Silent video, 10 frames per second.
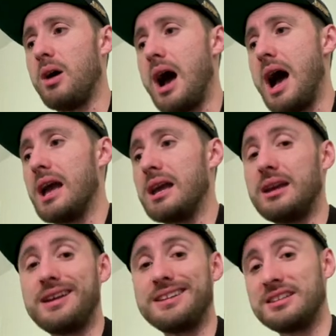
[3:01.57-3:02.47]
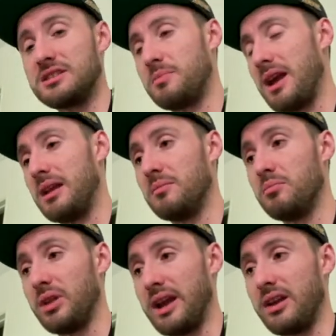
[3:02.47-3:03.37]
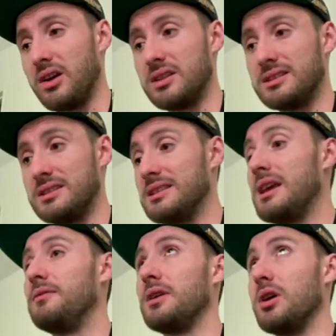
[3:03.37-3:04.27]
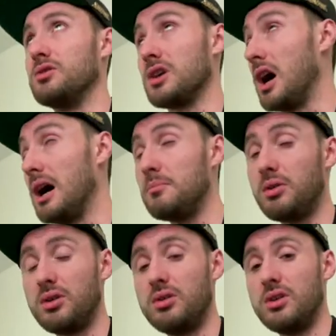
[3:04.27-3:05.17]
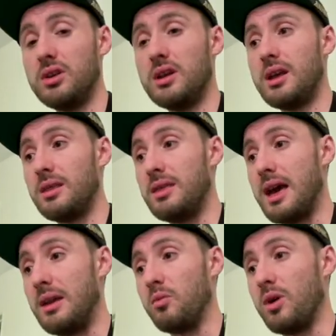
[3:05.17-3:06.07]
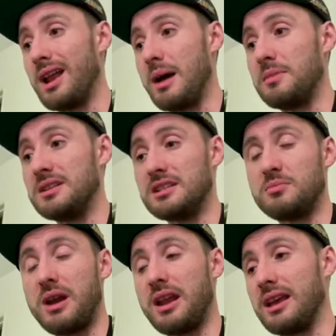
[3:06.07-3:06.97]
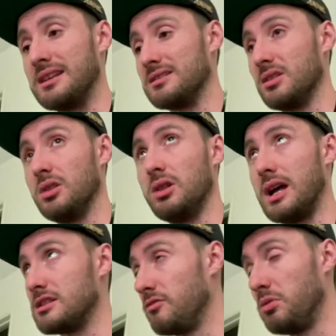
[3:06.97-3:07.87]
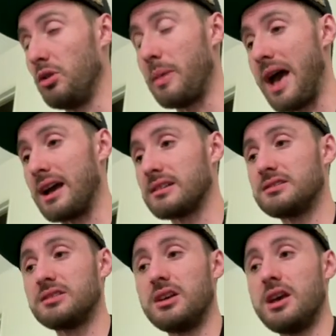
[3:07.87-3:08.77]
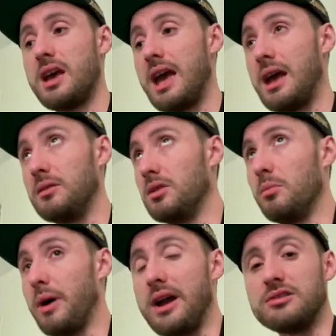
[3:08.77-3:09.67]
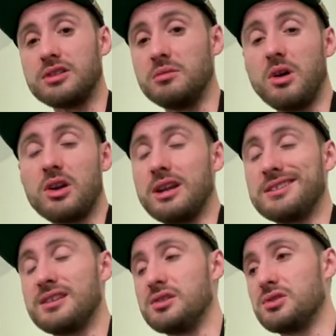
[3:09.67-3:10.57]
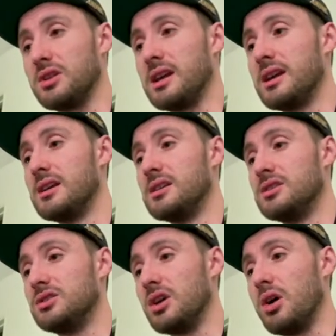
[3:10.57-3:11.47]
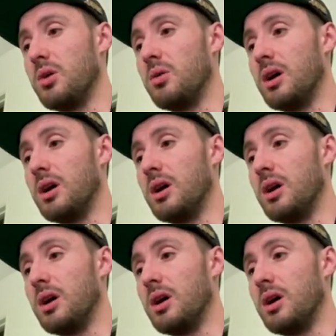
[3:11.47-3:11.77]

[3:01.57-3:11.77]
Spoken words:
I anticipate planning on this is if it goes up, then what I'm anticipating is lots of pullbacks and, buyers in the market essentially. So,